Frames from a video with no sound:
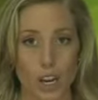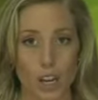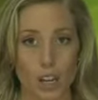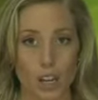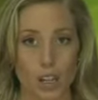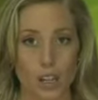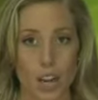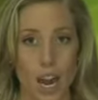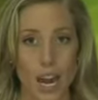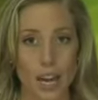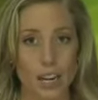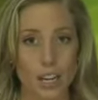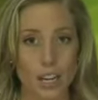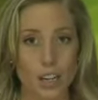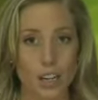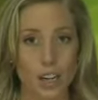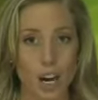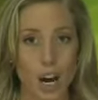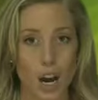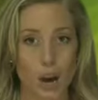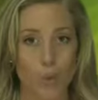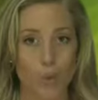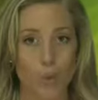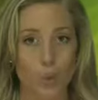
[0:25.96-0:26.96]
Net
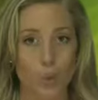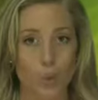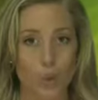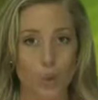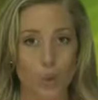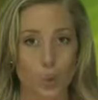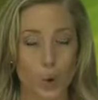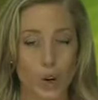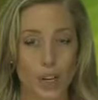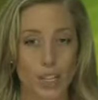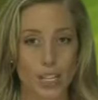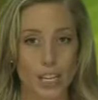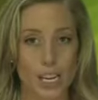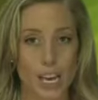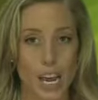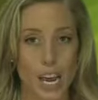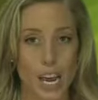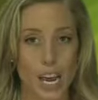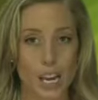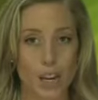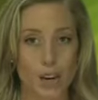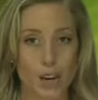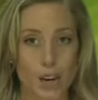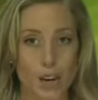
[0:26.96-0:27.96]
income was
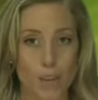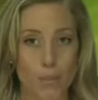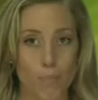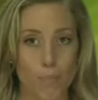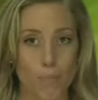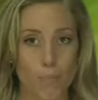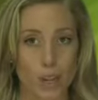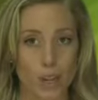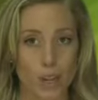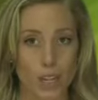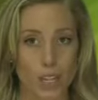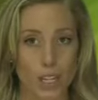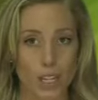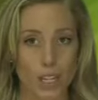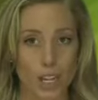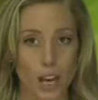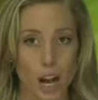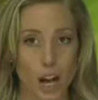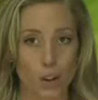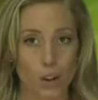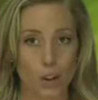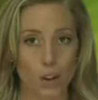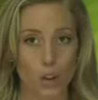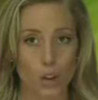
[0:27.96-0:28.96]
$28 million,
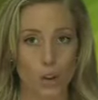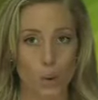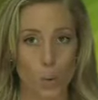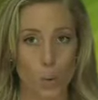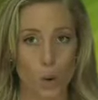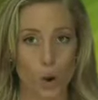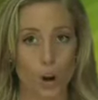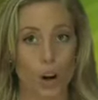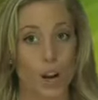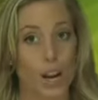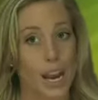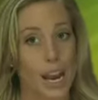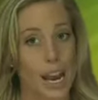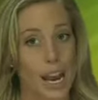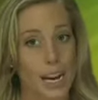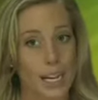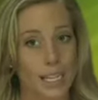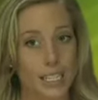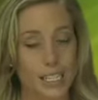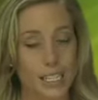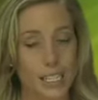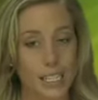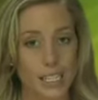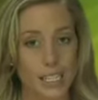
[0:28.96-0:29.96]
or
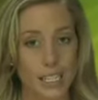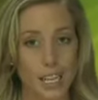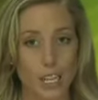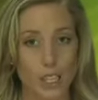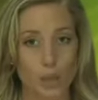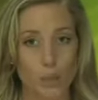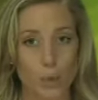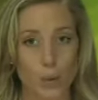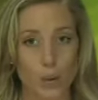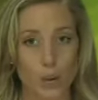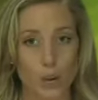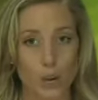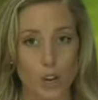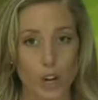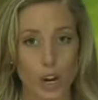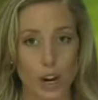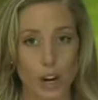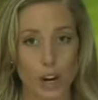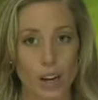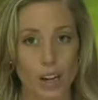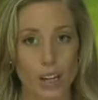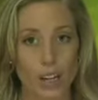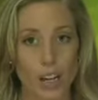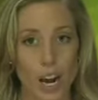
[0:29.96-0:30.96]
18 cents per
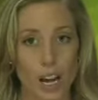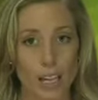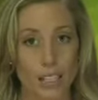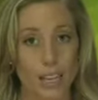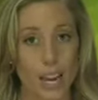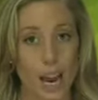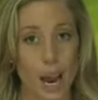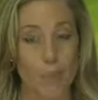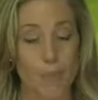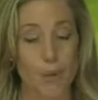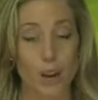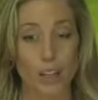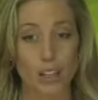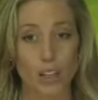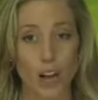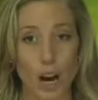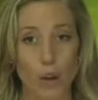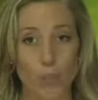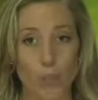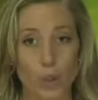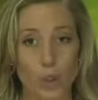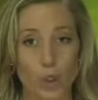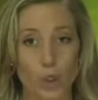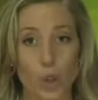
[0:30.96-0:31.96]
share. Non-GAAP
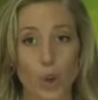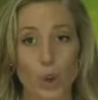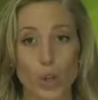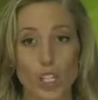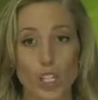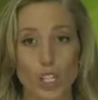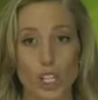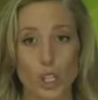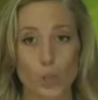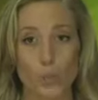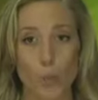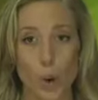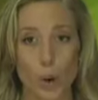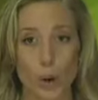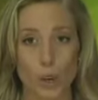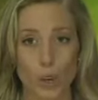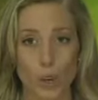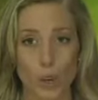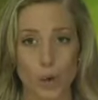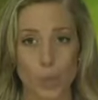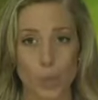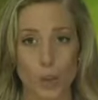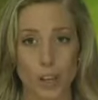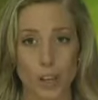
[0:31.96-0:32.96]
income was
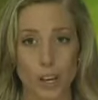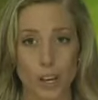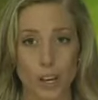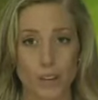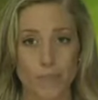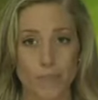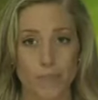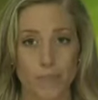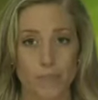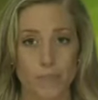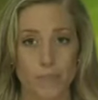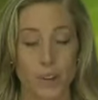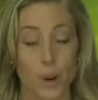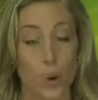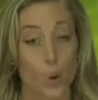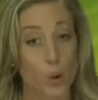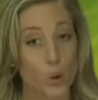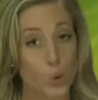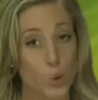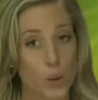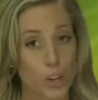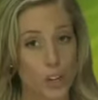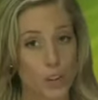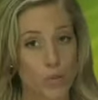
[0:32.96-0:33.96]
$36.2 million, or
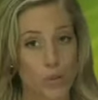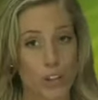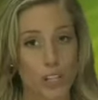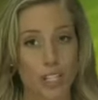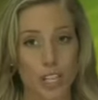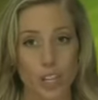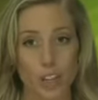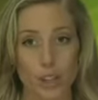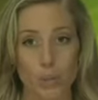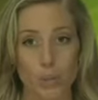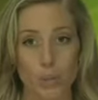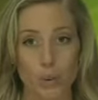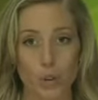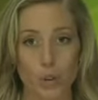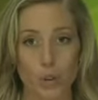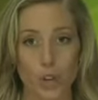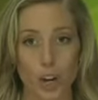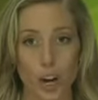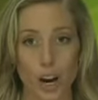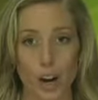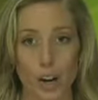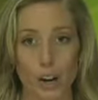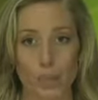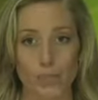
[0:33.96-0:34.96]
23 cents per
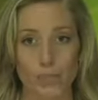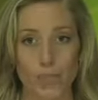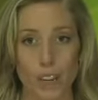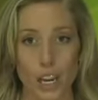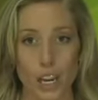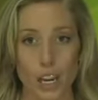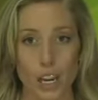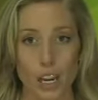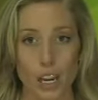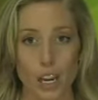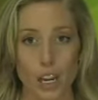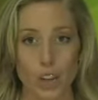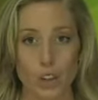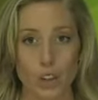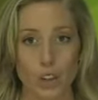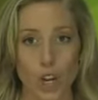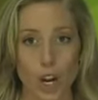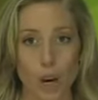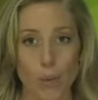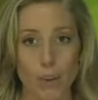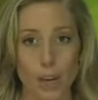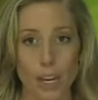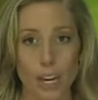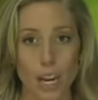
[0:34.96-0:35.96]
share.
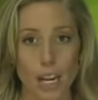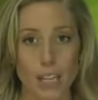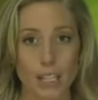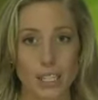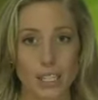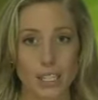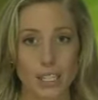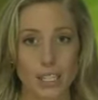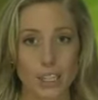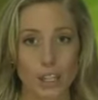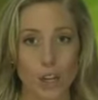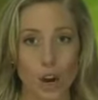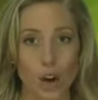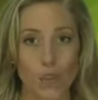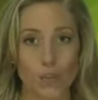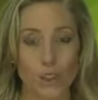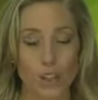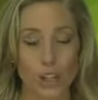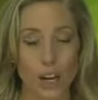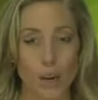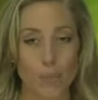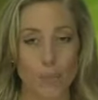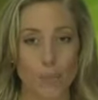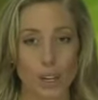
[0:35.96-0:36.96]
Chairman and CEO of
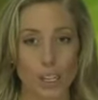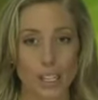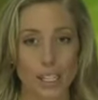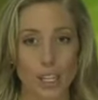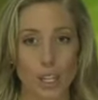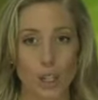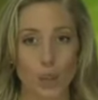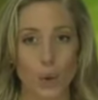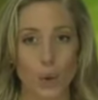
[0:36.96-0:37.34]
the company said,